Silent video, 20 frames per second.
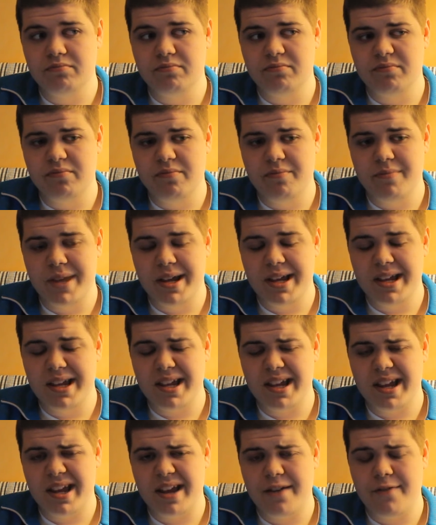
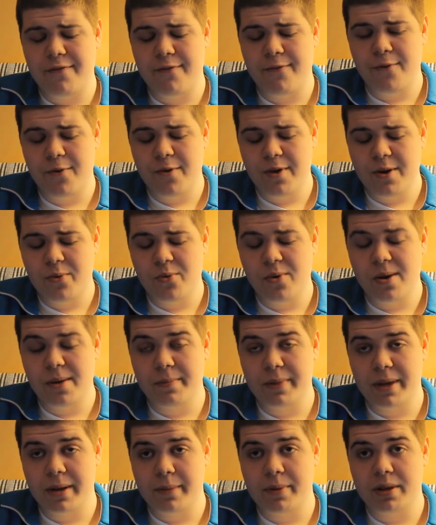make a
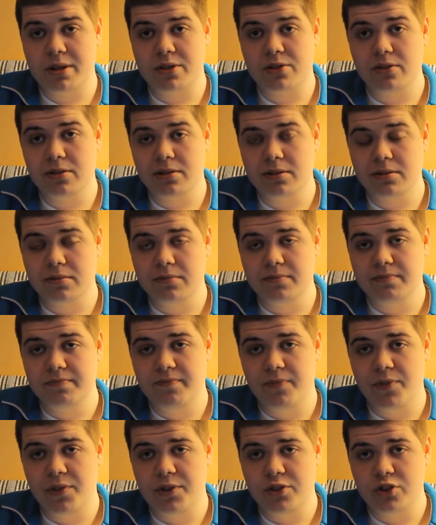41 megapixel
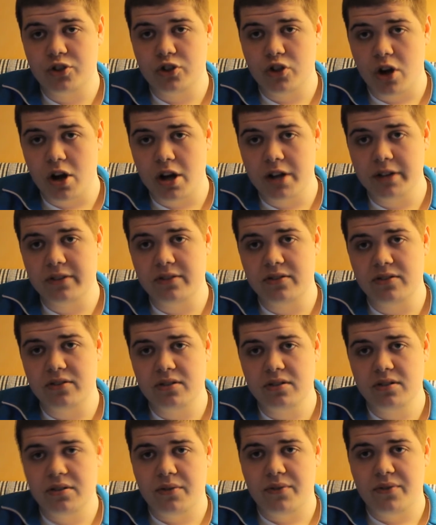
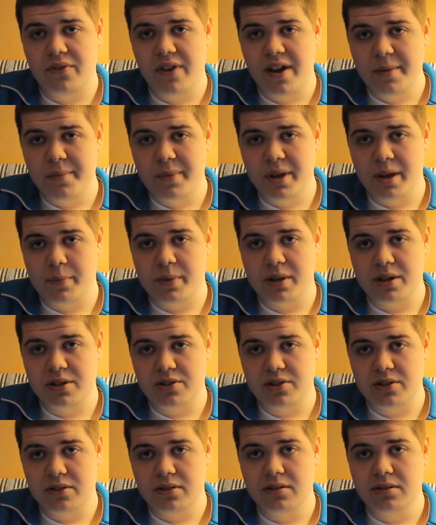shot 5
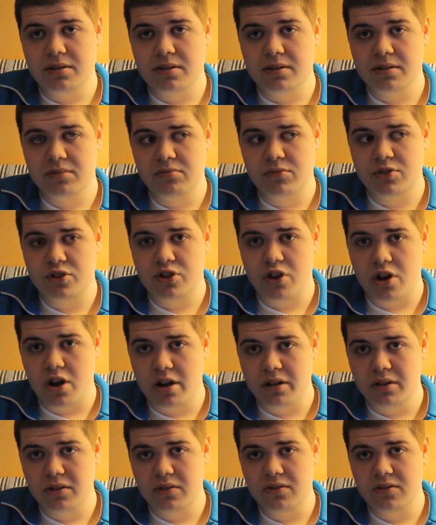megapixel
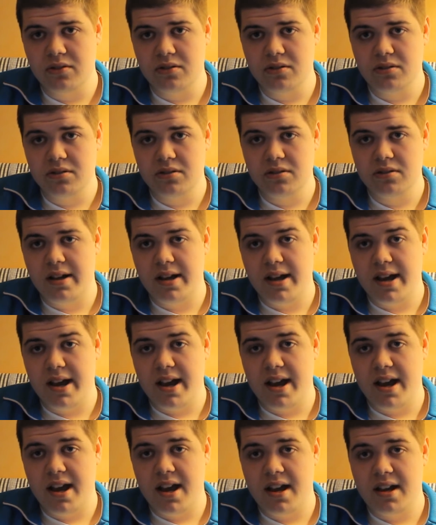shot
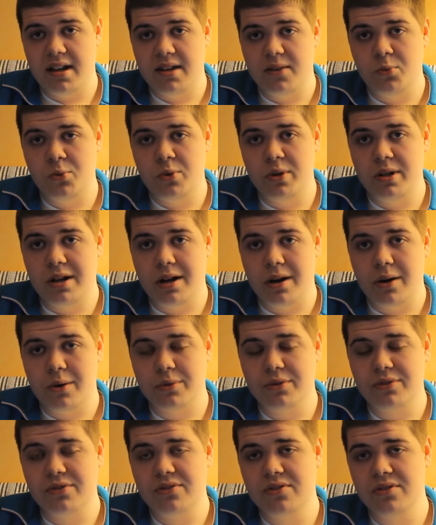and
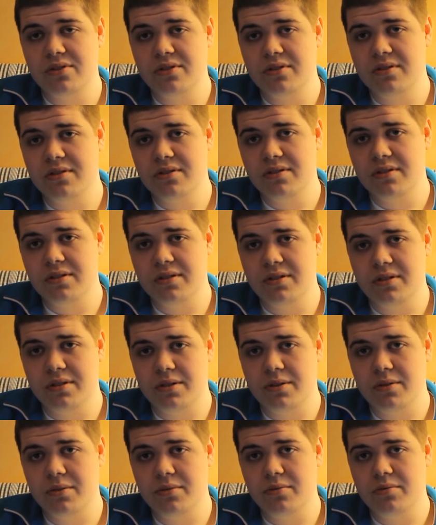without you
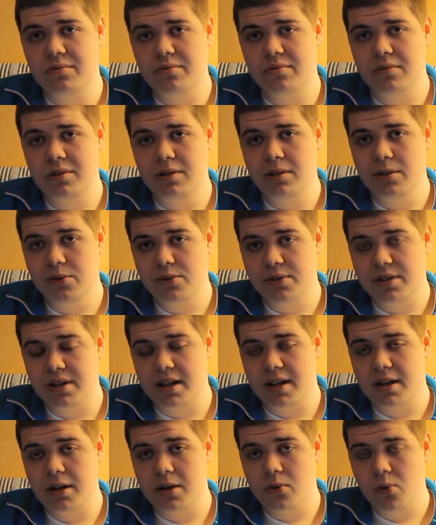know
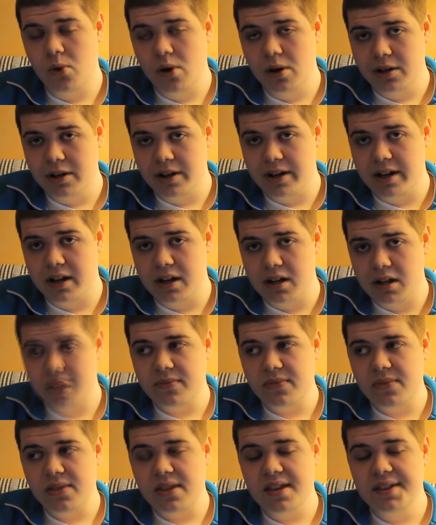losing any quality
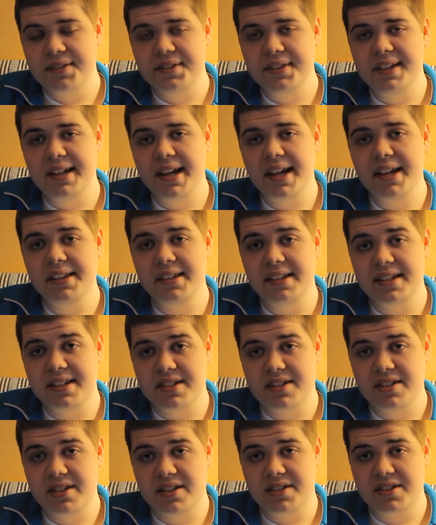that
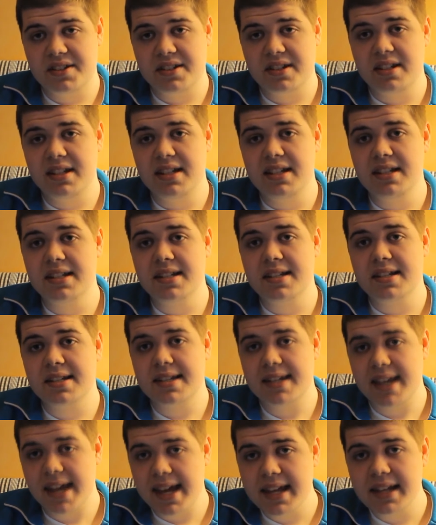is just
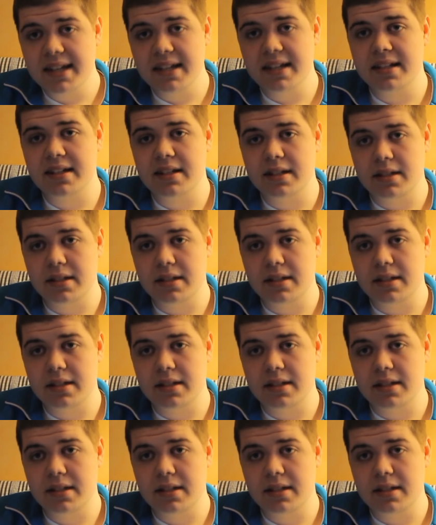insane